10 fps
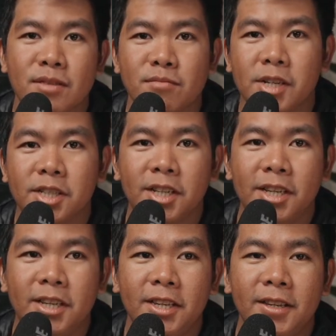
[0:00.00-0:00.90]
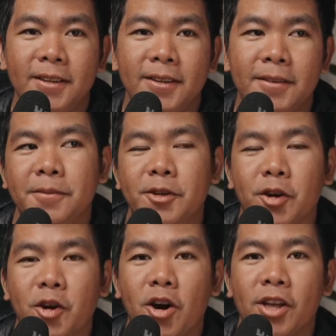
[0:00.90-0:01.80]
especially if
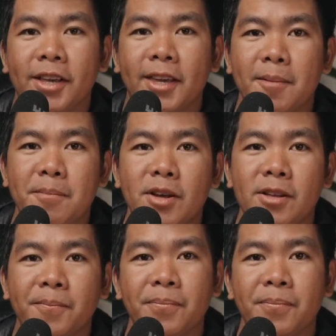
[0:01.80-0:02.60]
you're on a gimbal.